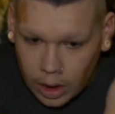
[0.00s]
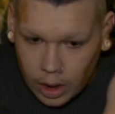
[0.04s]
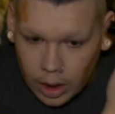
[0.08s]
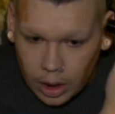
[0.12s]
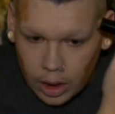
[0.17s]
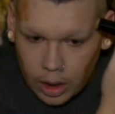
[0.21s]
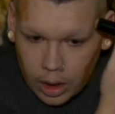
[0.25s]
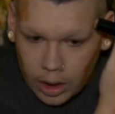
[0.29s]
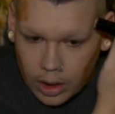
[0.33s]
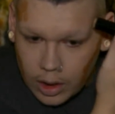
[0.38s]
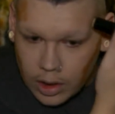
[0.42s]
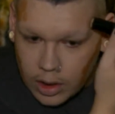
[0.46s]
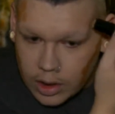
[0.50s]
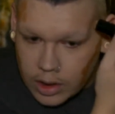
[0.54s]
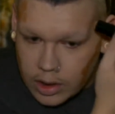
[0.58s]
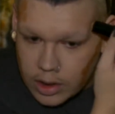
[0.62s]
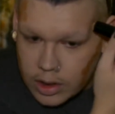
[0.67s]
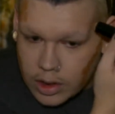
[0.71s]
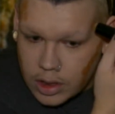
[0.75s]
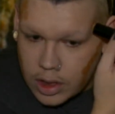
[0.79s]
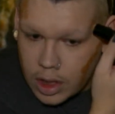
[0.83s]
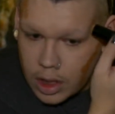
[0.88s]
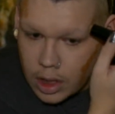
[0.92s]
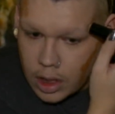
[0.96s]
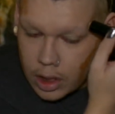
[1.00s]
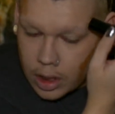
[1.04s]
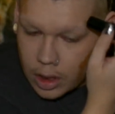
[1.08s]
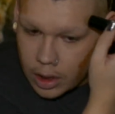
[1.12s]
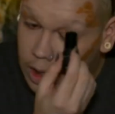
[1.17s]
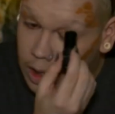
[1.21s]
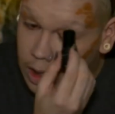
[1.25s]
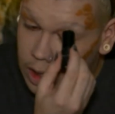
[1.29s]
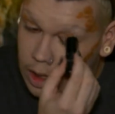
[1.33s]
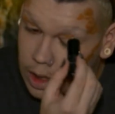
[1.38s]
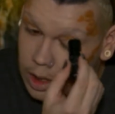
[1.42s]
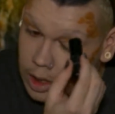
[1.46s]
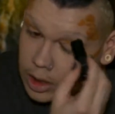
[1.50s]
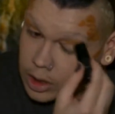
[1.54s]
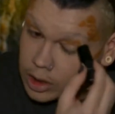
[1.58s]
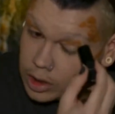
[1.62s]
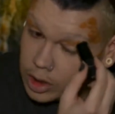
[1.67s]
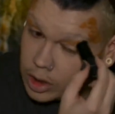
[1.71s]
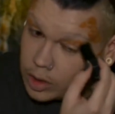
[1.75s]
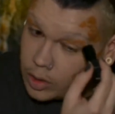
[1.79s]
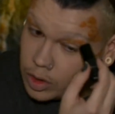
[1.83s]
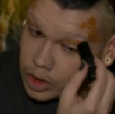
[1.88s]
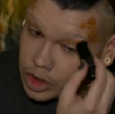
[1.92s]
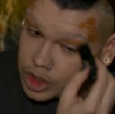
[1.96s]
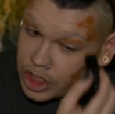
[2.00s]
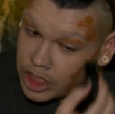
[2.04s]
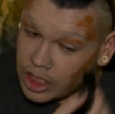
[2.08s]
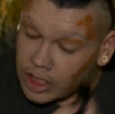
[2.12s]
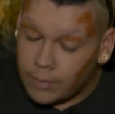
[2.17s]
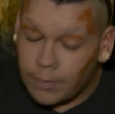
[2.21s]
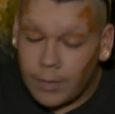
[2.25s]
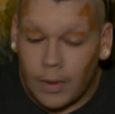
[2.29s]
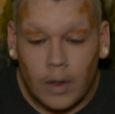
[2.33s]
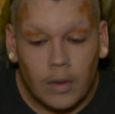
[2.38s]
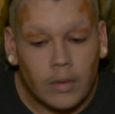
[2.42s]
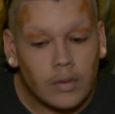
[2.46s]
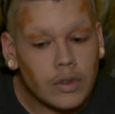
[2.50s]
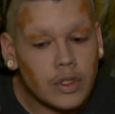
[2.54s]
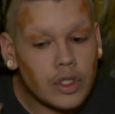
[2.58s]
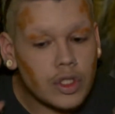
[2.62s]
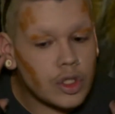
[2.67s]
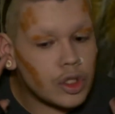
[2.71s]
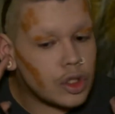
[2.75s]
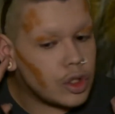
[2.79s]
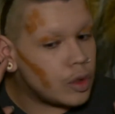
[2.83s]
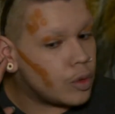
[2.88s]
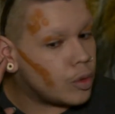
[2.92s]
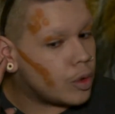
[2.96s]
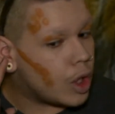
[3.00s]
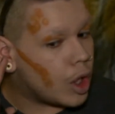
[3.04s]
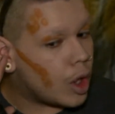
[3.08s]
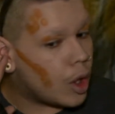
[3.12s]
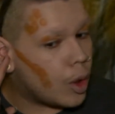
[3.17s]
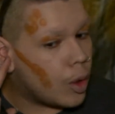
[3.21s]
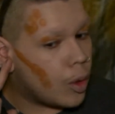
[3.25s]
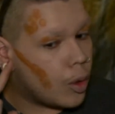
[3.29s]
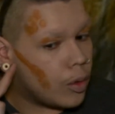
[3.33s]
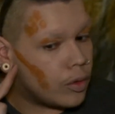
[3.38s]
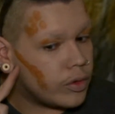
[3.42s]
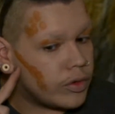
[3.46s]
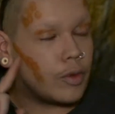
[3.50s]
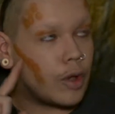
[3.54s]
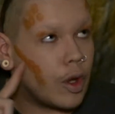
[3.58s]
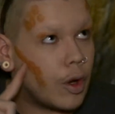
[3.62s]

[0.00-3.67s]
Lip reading: is in your cheekbones, you go